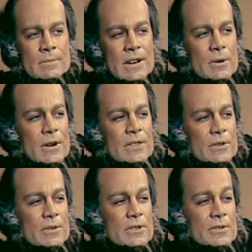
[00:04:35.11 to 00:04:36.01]
Well, he went
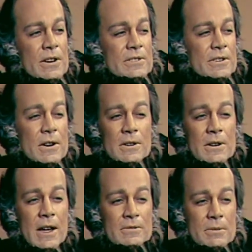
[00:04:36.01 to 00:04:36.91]
through the streets of
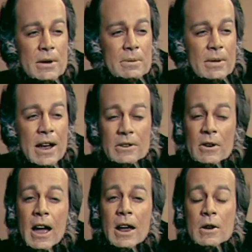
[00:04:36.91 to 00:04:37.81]
Kirtland after midnight,
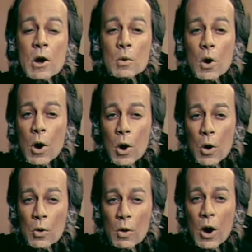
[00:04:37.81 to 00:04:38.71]
crying,
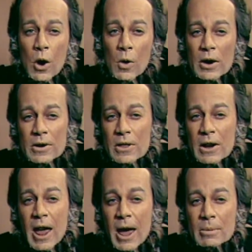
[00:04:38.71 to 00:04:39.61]
woe, woe unto the
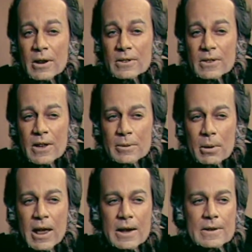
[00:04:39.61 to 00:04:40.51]
inhabitants of this
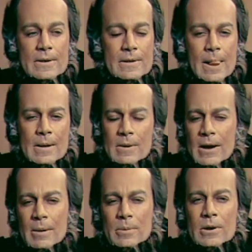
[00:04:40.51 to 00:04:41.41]
place.
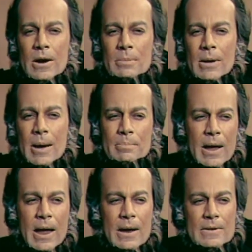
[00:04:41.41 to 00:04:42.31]
Well, I put on my
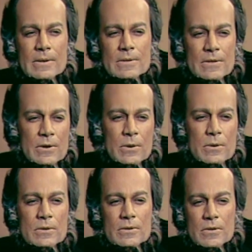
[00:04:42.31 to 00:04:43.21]
pants and
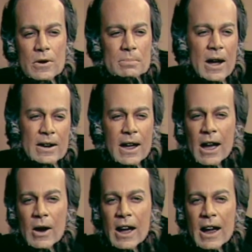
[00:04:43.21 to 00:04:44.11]
shoes and took my
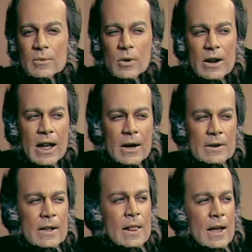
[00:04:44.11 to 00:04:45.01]
cowhide and went
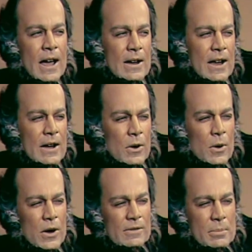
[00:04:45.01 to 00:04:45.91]
out. I laid
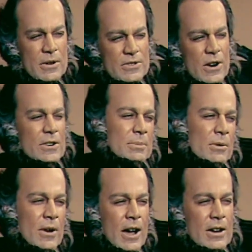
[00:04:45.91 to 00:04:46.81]
hold of him and jerked him
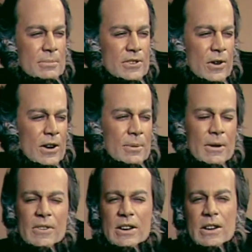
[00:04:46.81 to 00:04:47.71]
around and assured him
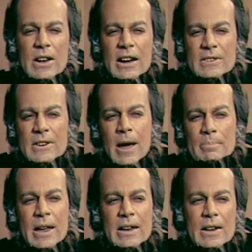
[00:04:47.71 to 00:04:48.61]
if he did not
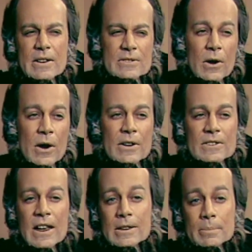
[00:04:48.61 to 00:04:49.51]
stop making his noise
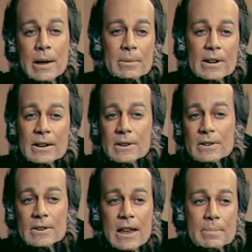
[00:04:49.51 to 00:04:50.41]
and let the people get
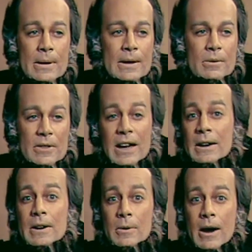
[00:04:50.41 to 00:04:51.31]
their sleep,
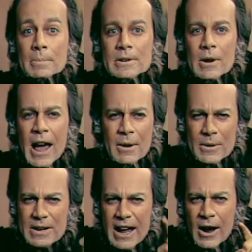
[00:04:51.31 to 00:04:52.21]
without interruption, I
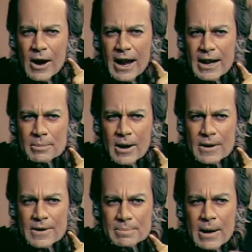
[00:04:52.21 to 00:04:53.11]
would cowhide him
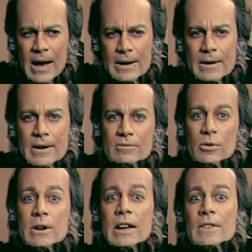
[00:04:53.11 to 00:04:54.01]
on the spot.
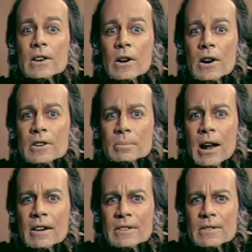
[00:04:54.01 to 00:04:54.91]
For we had the Lord's
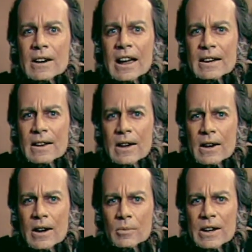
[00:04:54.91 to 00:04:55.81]
prophet right
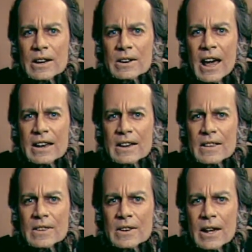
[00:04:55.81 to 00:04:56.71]
here, and we did not
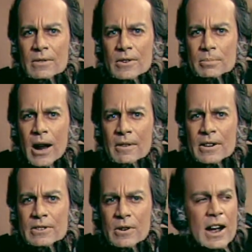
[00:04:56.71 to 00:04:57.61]
need the devil's
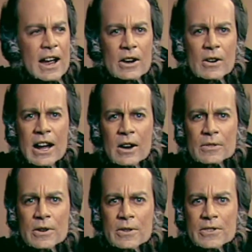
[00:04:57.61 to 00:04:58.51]
prophet crying
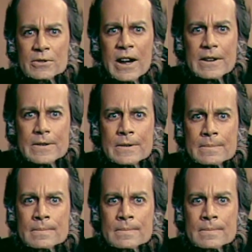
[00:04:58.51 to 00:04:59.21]
around through the streets."